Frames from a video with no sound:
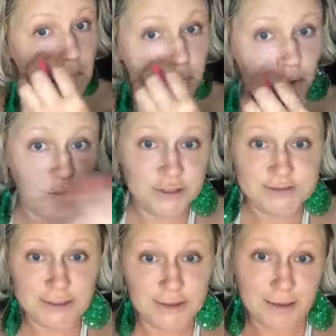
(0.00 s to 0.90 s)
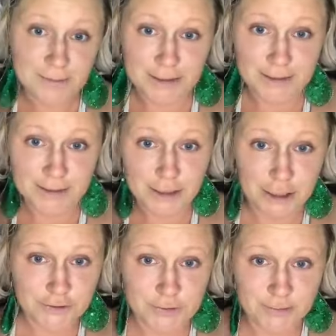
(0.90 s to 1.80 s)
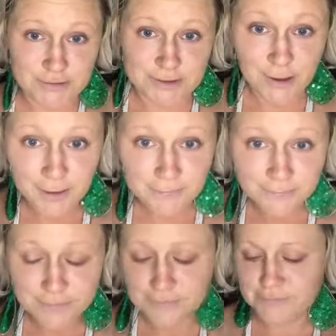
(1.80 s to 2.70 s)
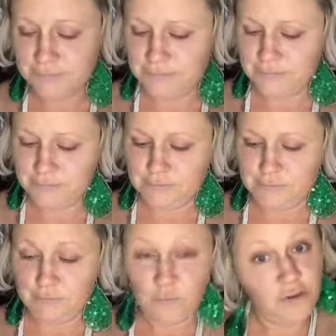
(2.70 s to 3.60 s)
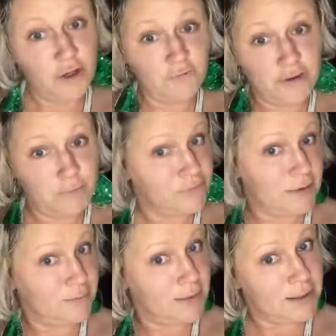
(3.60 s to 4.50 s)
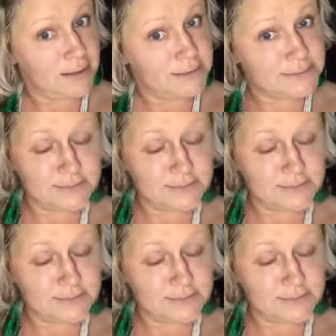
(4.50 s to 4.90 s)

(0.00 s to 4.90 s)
But when you sell LimeLight and you get 20% off, 35% in my case,